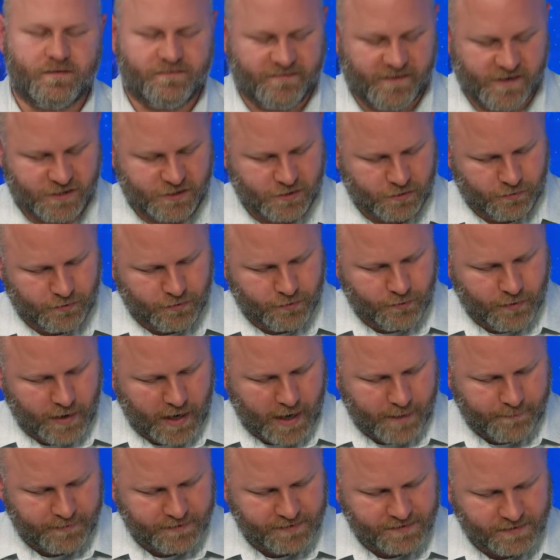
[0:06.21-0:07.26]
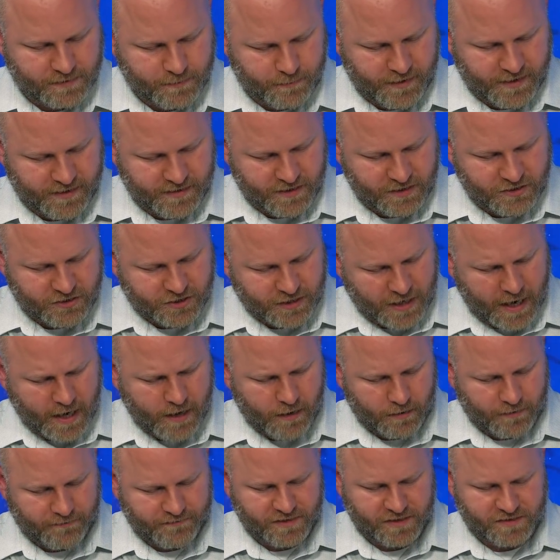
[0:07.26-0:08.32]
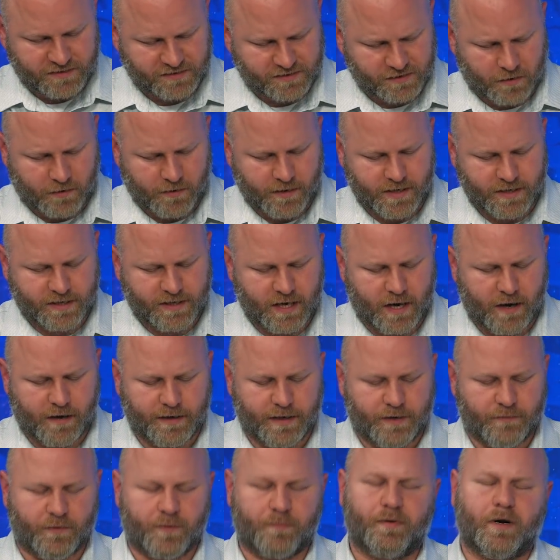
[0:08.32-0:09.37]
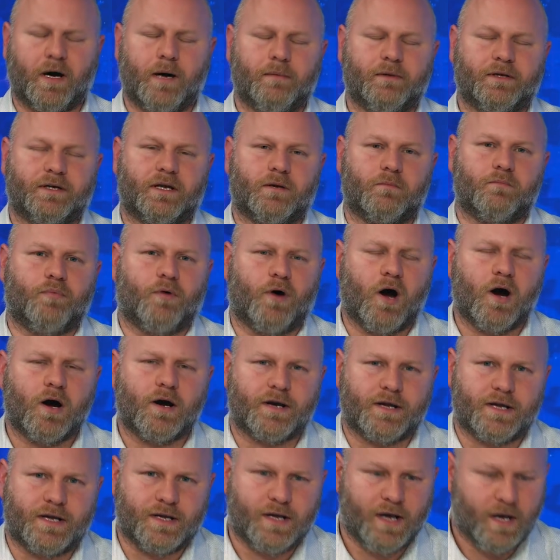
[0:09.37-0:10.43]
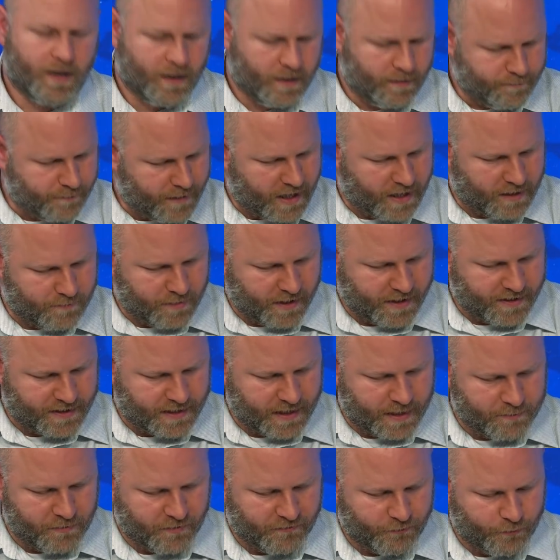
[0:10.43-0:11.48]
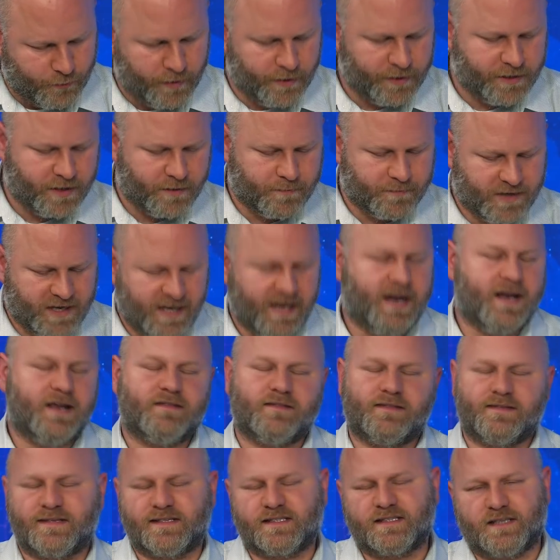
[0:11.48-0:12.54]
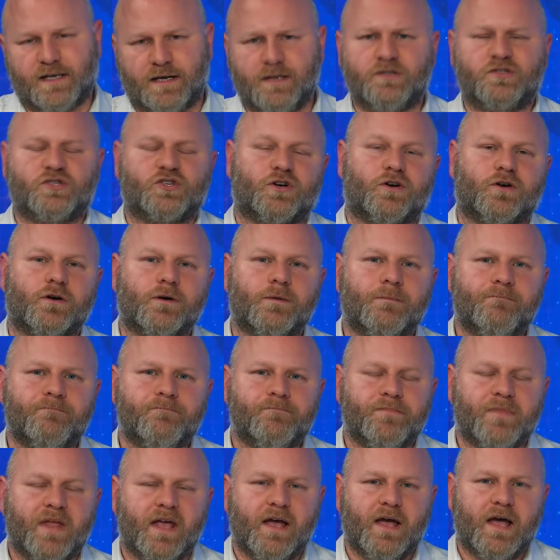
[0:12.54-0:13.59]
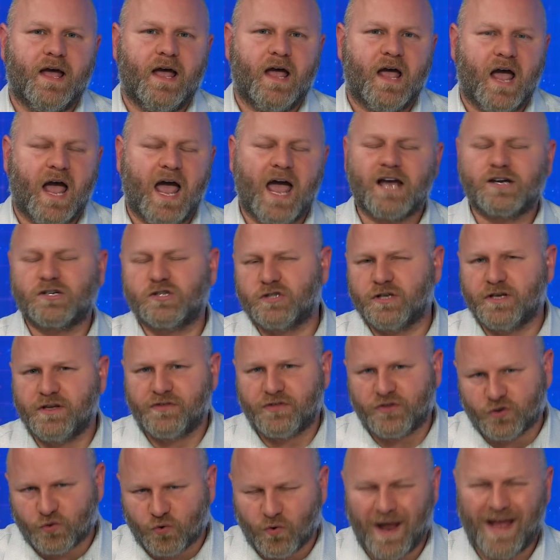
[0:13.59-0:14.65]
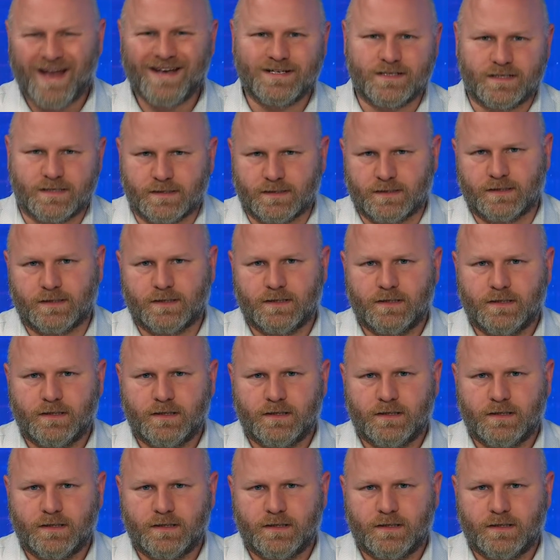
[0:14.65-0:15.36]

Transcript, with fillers: official who happens to be the chair of the Surry County Republican Party, a man by the name of William Keith Senter, actually threatened